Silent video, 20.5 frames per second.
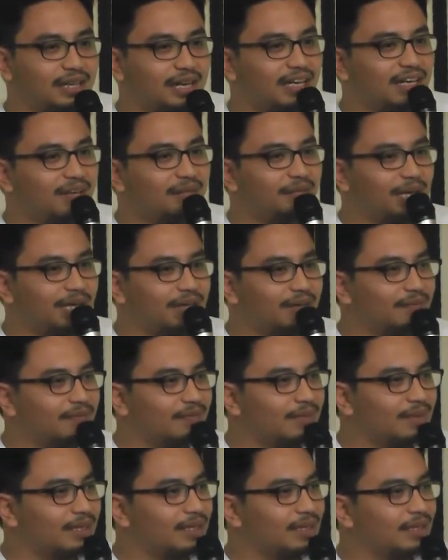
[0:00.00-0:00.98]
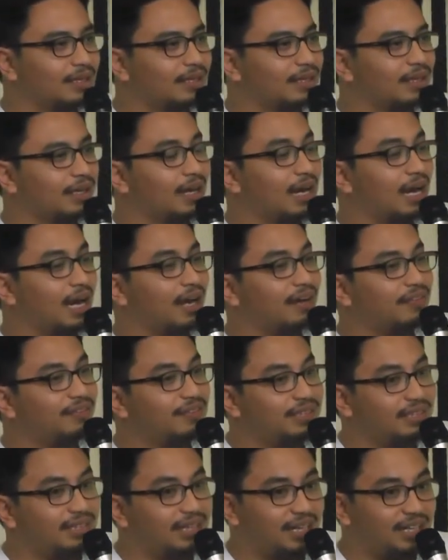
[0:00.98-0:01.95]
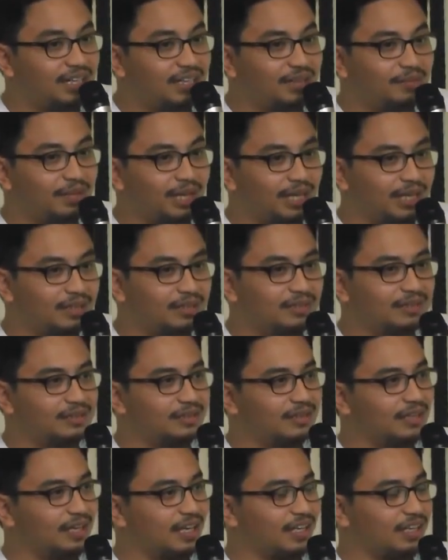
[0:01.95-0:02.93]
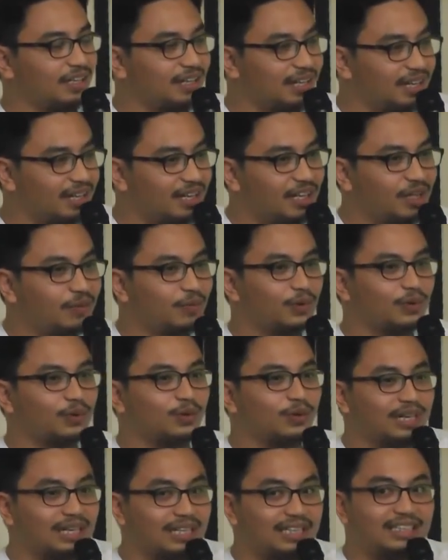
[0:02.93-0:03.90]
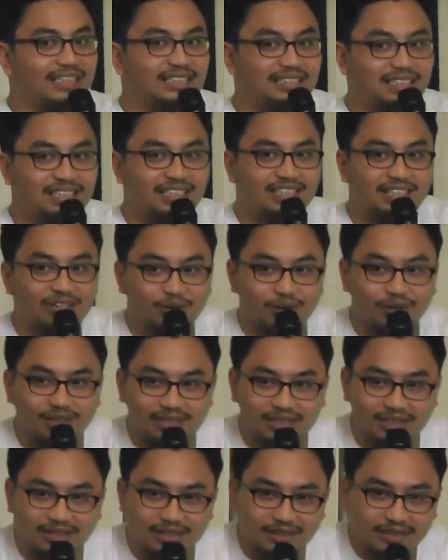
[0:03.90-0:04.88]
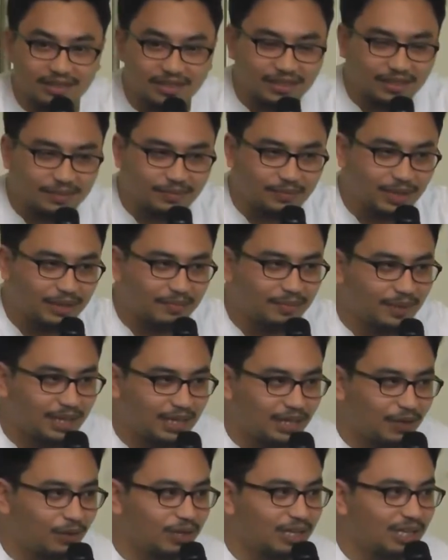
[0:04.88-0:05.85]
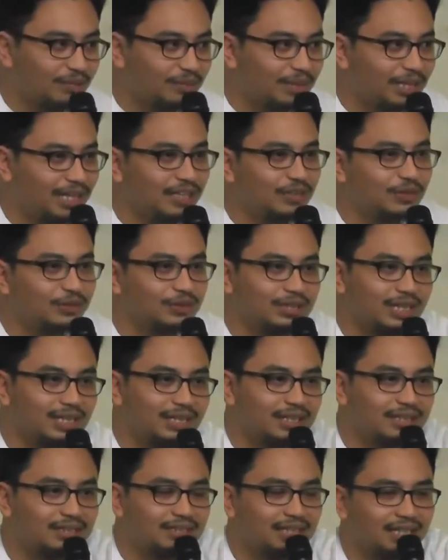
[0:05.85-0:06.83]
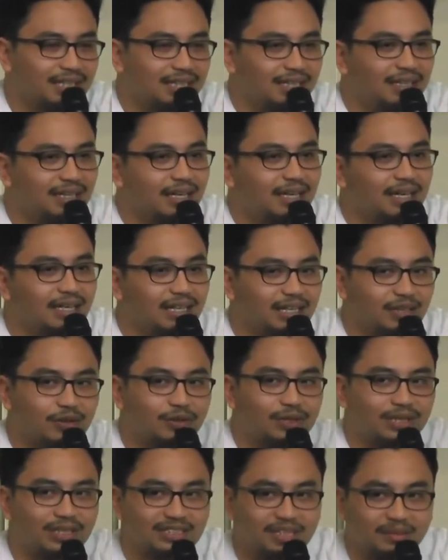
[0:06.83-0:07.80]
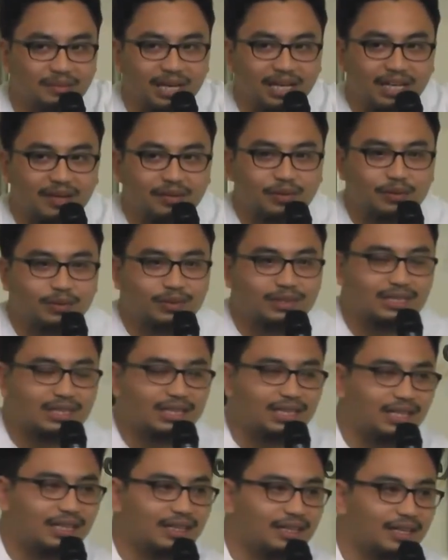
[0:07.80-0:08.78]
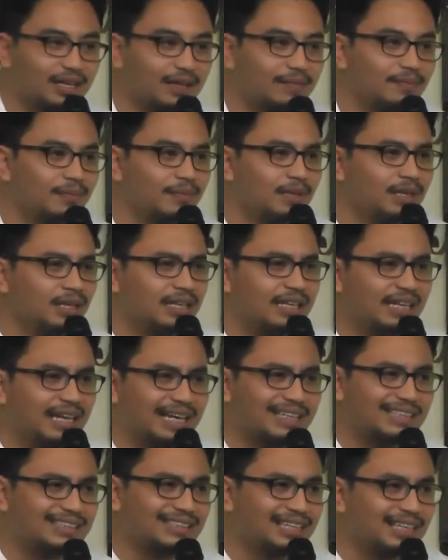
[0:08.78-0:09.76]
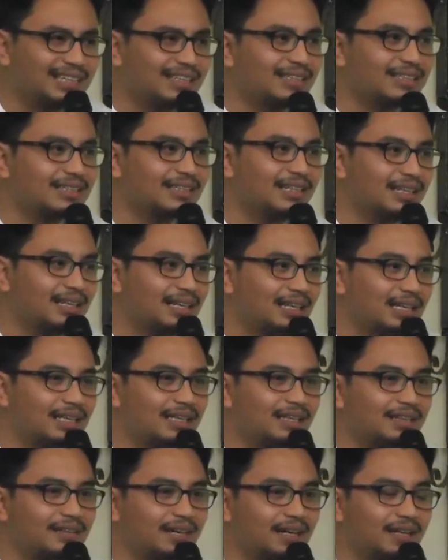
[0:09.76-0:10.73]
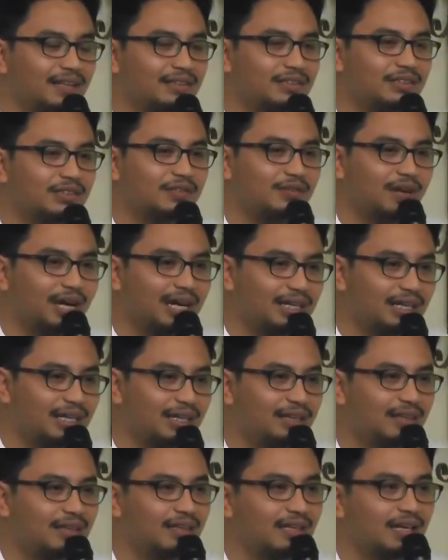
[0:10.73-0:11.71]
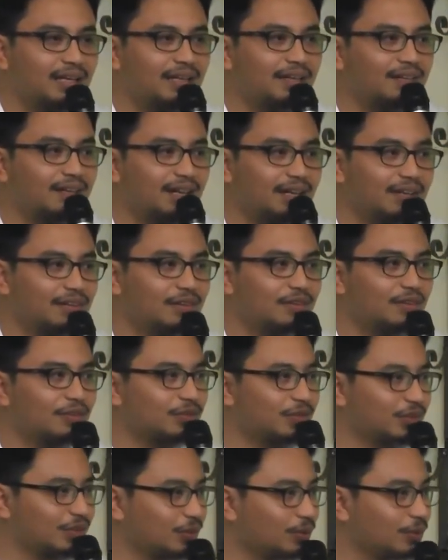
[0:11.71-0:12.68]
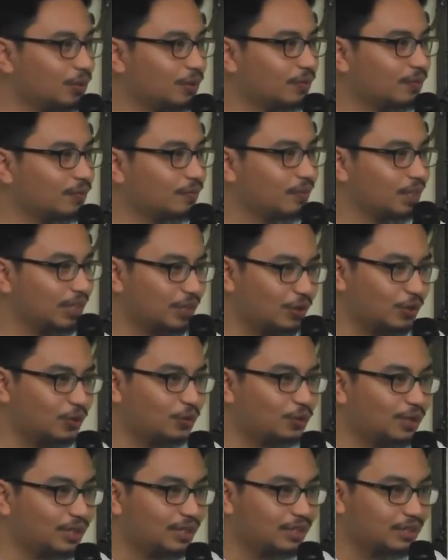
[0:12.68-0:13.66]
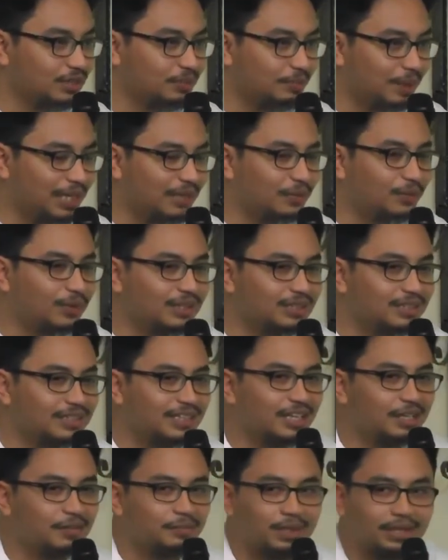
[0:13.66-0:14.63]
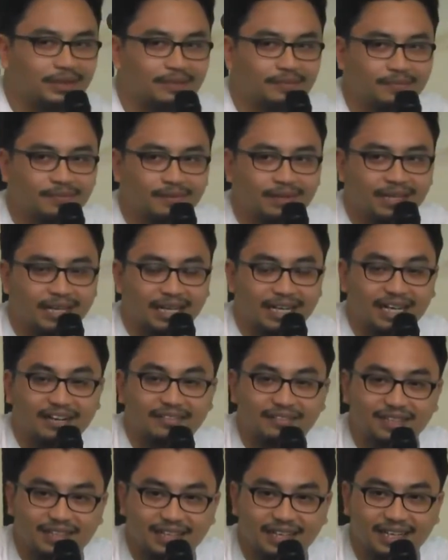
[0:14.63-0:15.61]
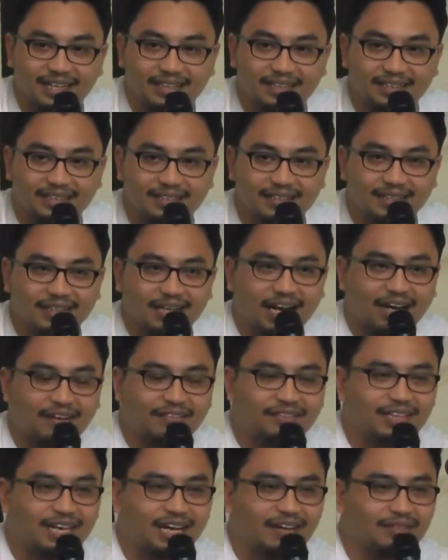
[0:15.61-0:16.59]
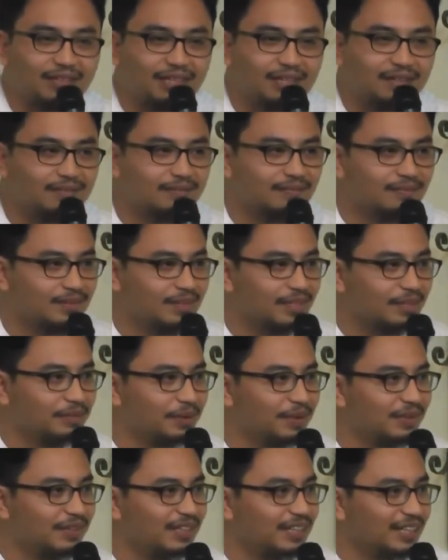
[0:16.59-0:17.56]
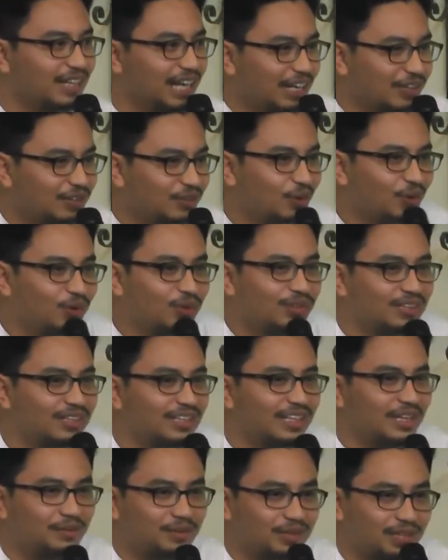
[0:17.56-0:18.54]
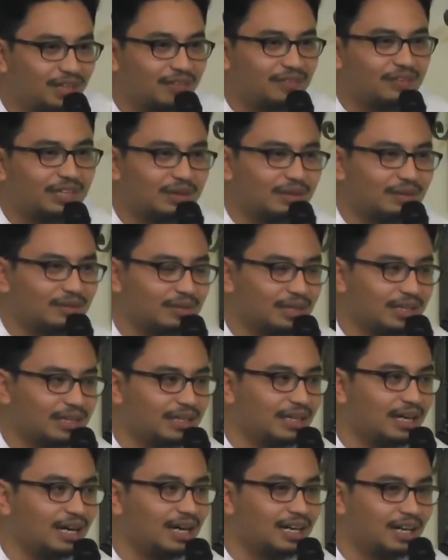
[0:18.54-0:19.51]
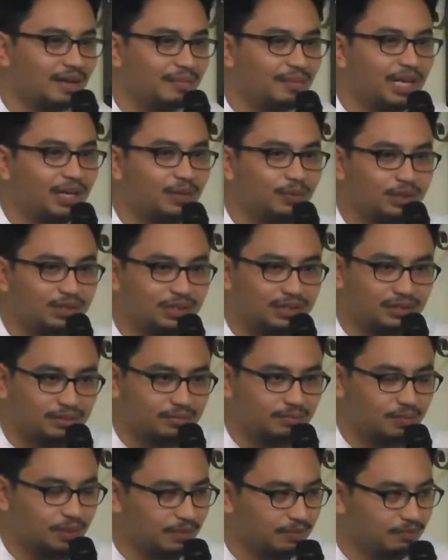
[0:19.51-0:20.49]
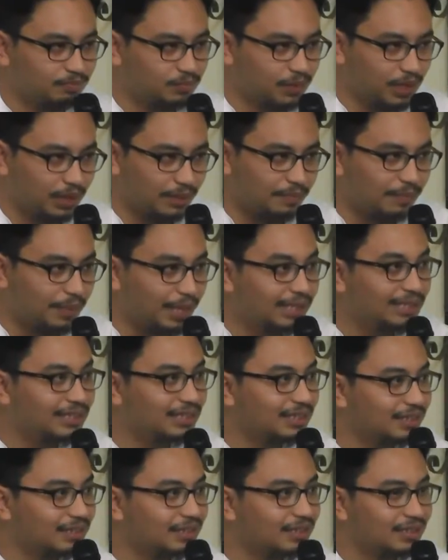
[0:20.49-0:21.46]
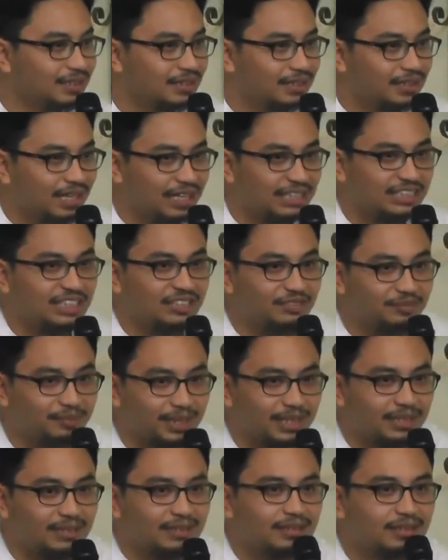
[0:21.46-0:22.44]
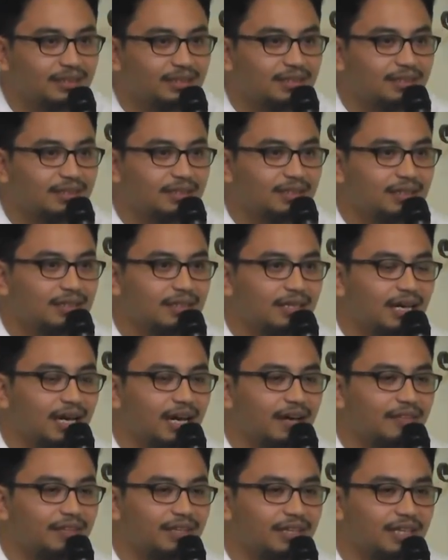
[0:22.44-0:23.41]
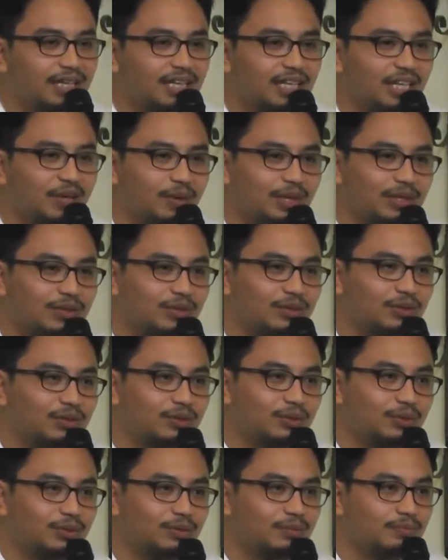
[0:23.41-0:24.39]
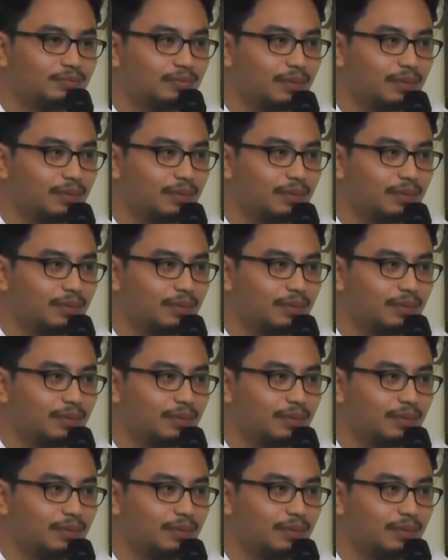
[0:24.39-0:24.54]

Haramain. After the Haramain, and there he was already teaching the local Malays who studied there, including some Arabs who were studying there. He excelled in the sciences of Hadith and the sciences of Tasawwuf. He wrote works, penned works in Arabic. And after that, after having basically exhausted himself in the Haramain, which is a major achievement, after that he went on to